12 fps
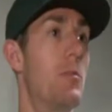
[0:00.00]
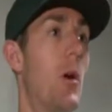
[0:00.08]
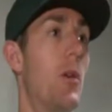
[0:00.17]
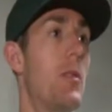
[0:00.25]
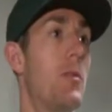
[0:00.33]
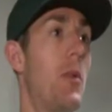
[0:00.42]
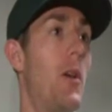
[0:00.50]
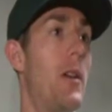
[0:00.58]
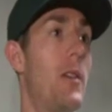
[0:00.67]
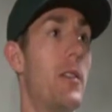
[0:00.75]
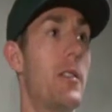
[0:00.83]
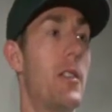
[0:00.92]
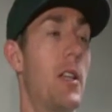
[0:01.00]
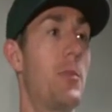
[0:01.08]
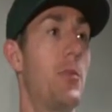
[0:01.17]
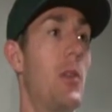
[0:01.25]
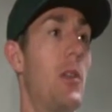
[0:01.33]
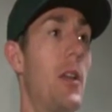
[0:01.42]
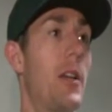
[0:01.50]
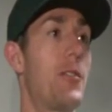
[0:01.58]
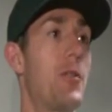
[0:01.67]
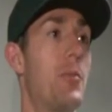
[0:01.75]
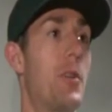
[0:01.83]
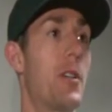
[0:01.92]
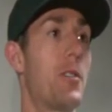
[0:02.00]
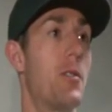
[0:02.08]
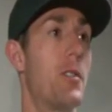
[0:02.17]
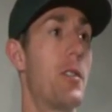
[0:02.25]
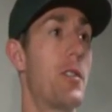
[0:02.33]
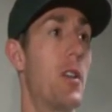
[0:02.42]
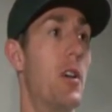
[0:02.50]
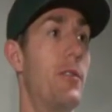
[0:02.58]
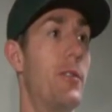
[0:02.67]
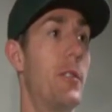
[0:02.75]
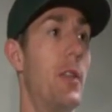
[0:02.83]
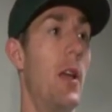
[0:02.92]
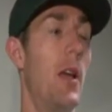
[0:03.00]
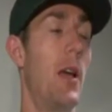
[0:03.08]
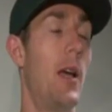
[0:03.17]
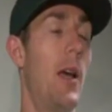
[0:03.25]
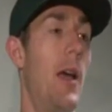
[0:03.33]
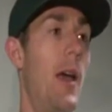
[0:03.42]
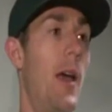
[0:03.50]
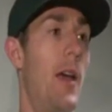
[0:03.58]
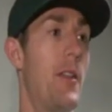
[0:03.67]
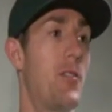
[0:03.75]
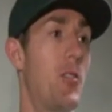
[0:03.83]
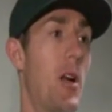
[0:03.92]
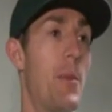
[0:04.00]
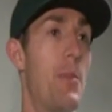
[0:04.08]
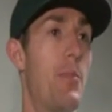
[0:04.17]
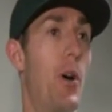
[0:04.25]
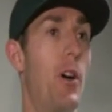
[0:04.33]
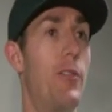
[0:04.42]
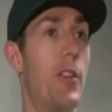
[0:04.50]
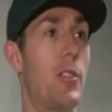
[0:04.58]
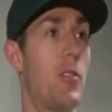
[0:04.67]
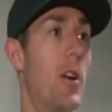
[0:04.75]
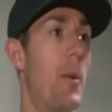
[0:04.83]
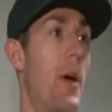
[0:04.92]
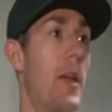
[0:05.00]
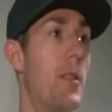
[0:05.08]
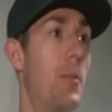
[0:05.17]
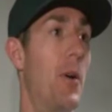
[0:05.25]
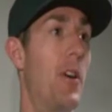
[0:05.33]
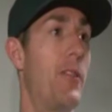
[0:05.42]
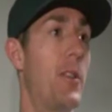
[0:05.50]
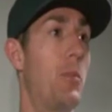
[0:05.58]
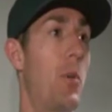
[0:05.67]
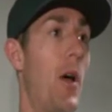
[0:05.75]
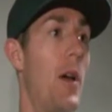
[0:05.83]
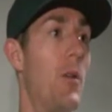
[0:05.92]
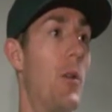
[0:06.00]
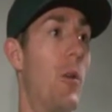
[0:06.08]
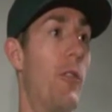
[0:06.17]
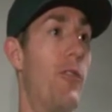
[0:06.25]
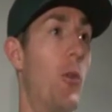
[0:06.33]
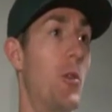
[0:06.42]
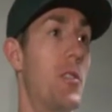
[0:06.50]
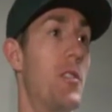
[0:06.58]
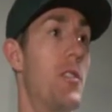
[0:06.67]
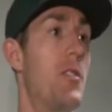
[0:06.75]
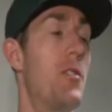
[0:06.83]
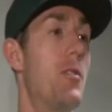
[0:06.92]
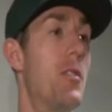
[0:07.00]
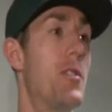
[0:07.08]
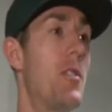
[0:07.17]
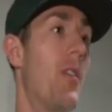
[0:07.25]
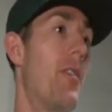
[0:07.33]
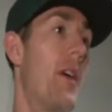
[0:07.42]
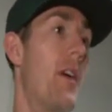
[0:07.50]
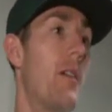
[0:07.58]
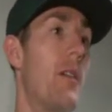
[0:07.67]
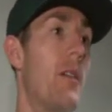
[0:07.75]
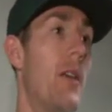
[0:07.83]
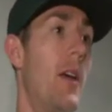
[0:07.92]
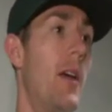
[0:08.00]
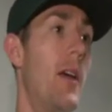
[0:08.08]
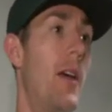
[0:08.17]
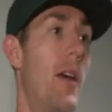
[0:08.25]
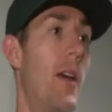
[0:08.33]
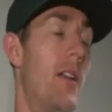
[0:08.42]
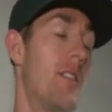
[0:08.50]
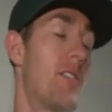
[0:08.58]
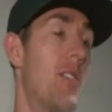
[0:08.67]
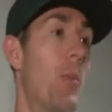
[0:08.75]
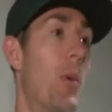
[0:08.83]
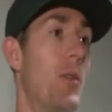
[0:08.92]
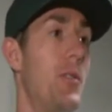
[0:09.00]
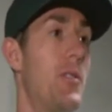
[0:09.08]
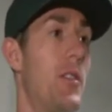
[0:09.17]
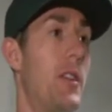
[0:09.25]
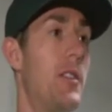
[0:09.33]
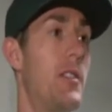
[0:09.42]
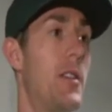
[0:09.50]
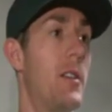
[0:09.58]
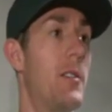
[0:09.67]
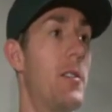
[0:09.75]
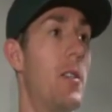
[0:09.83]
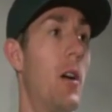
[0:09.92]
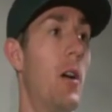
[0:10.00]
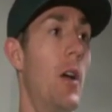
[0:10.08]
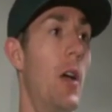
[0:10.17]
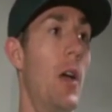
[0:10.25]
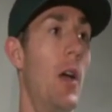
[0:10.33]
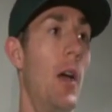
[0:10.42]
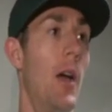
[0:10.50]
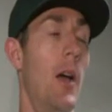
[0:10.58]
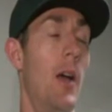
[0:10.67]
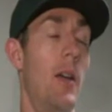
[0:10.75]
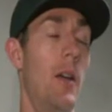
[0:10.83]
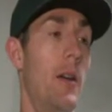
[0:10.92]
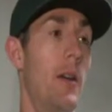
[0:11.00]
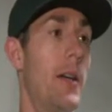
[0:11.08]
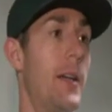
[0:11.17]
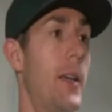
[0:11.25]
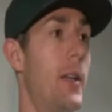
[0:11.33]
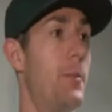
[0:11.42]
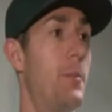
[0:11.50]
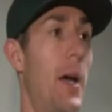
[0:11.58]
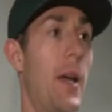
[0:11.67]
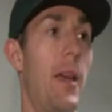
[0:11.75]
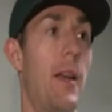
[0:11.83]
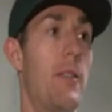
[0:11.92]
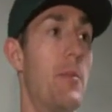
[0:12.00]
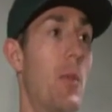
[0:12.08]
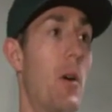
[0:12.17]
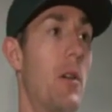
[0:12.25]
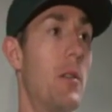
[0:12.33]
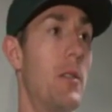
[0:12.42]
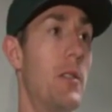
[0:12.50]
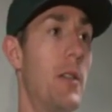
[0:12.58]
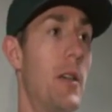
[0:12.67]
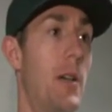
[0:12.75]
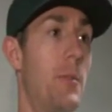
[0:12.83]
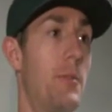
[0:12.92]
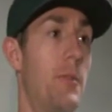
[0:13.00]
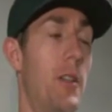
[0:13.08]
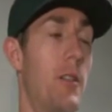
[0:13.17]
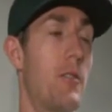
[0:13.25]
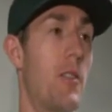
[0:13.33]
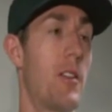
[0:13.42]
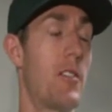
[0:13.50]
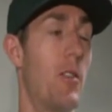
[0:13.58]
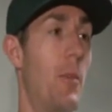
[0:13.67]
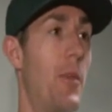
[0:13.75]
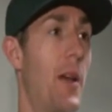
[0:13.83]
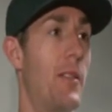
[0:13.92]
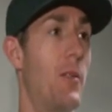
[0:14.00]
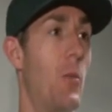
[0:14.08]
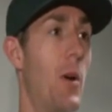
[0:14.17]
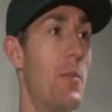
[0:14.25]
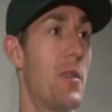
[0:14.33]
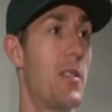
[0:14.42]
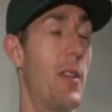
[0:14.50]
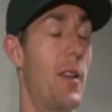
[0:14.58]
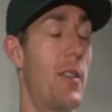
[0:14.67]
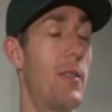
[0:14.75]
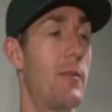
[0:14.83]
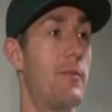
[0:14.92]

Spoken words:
multiply, you know, you start to put a little extra pressure on yourself and try to be perfect, try to make the perfect play or force an issue that's not there, and it snowballs, like you said. So, you know, again, back at it tomorrow and, you know, try to stop that to one mistake.